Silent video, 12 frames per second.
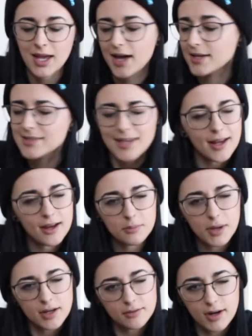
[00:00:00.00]
Out of sight, out of
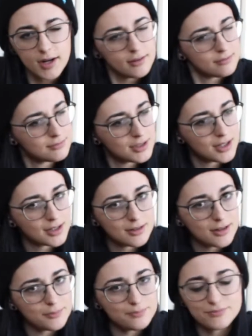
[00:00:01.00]
mind, right? I don't
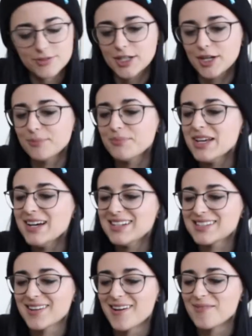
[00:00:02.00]
know, you know?
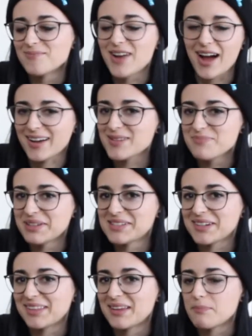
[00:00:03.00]
So not gonna
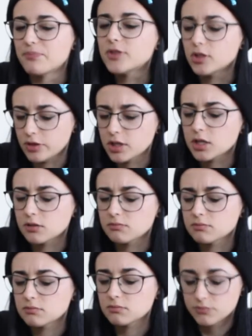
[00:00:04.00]
binge on them. New year,
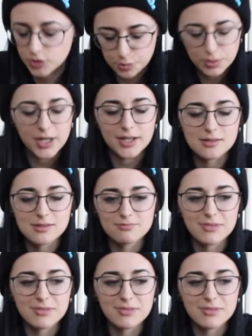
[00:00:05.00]
new plans.